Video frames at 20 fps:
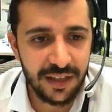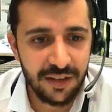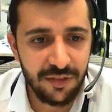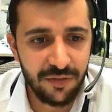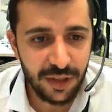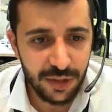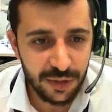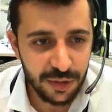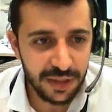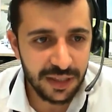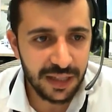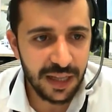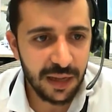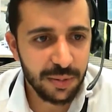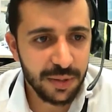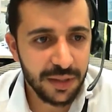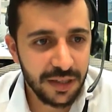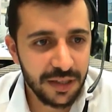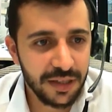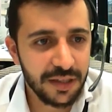victory lap
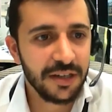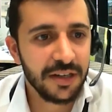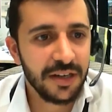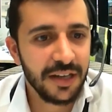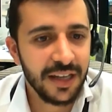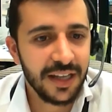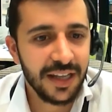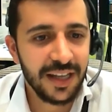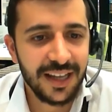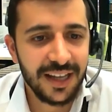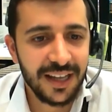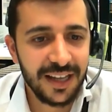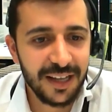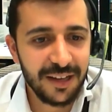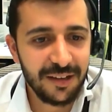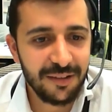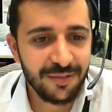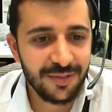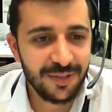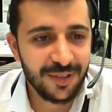here,
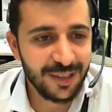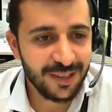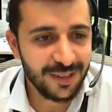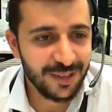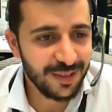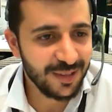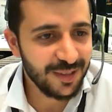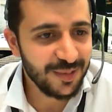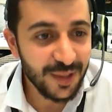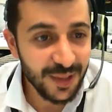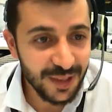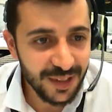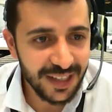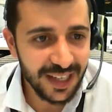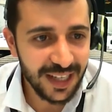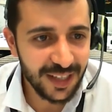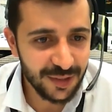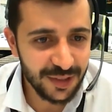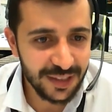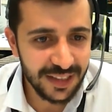the model
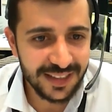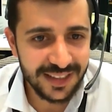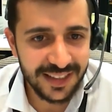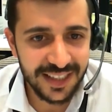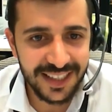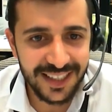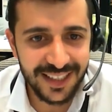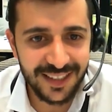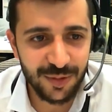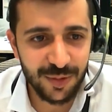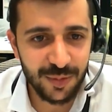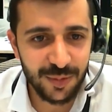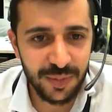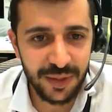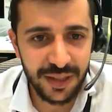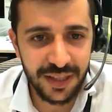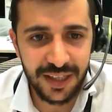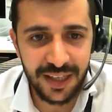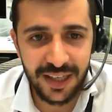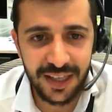actually said it would
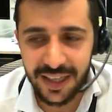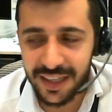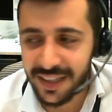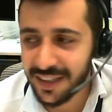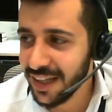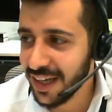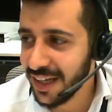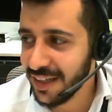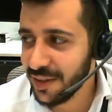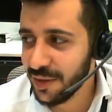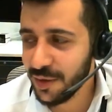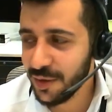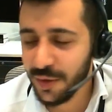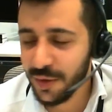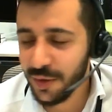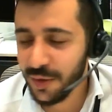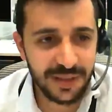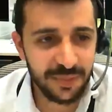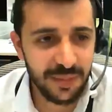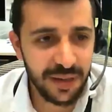be
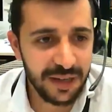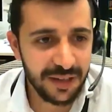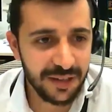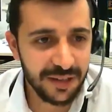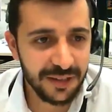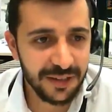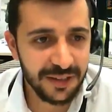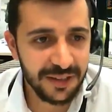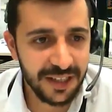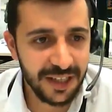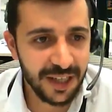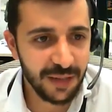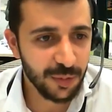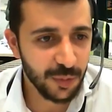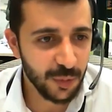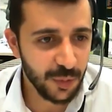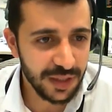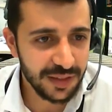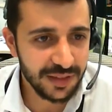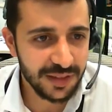$90 a barrel a couple
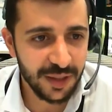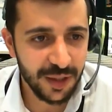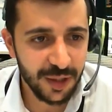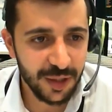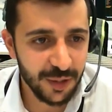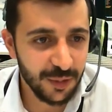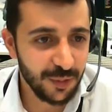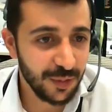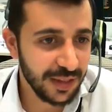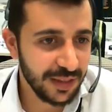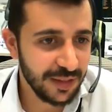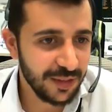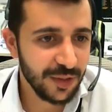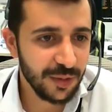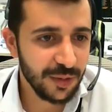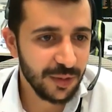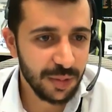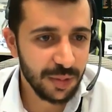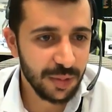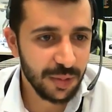of weeks ago when
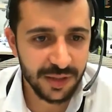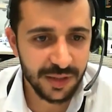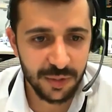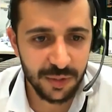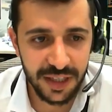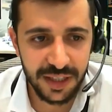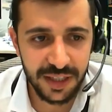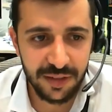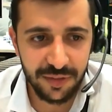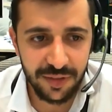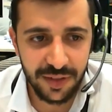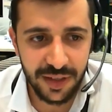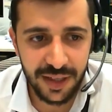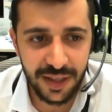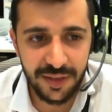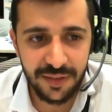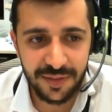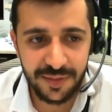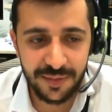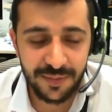oil prices were
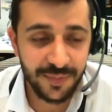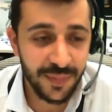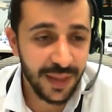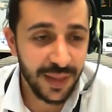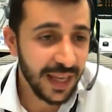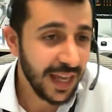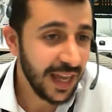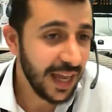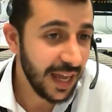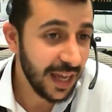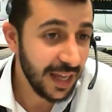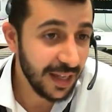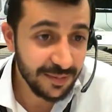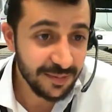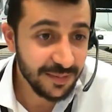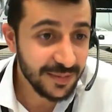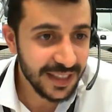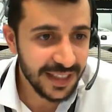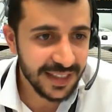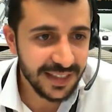85.
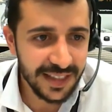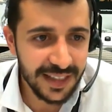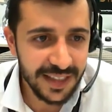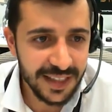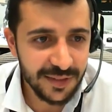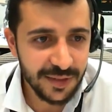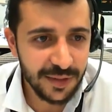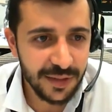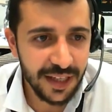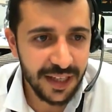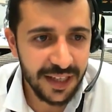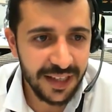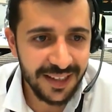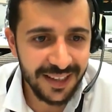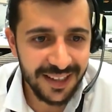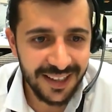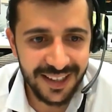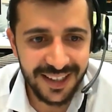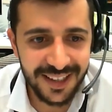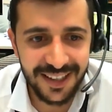And tada,
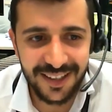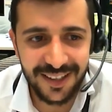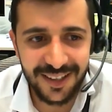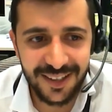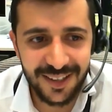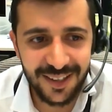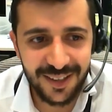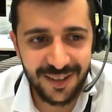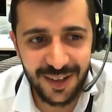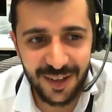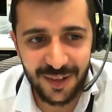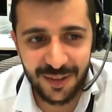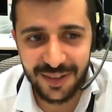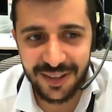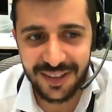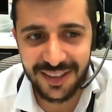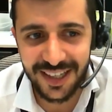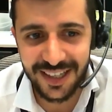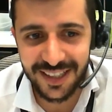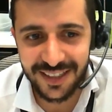today they're at around
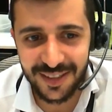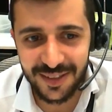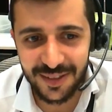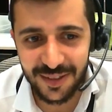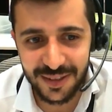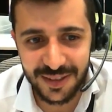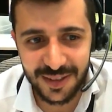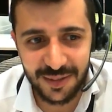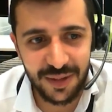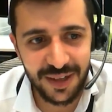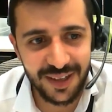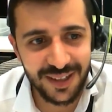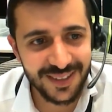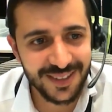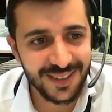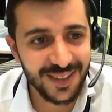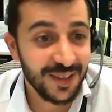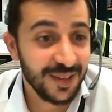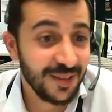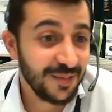$90 a barrel.
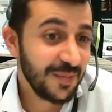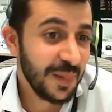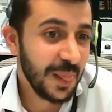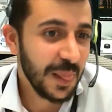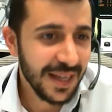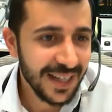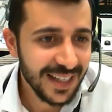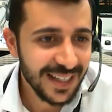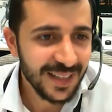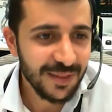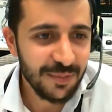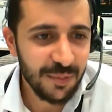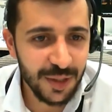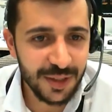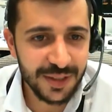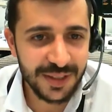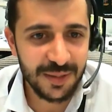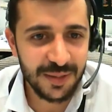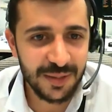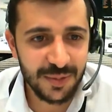So the
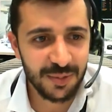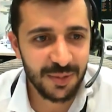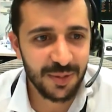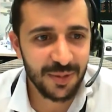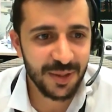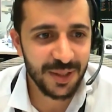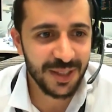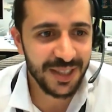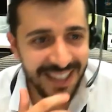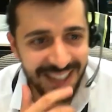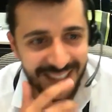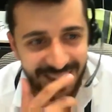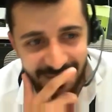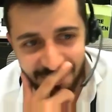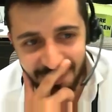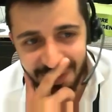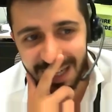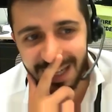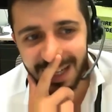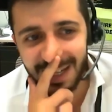model seems to be working.
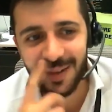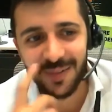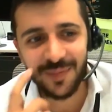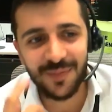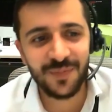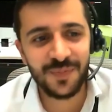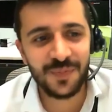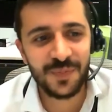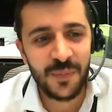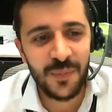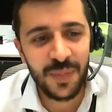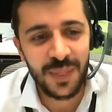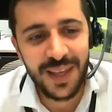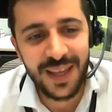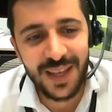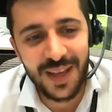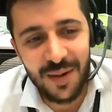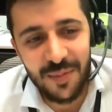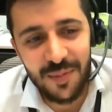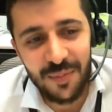
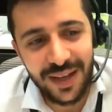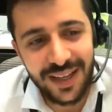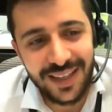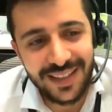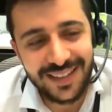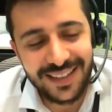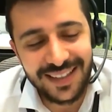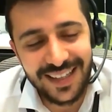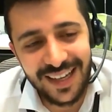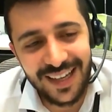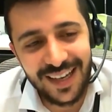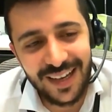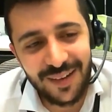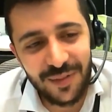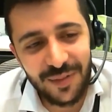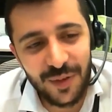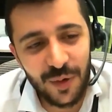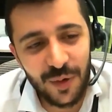But I mean,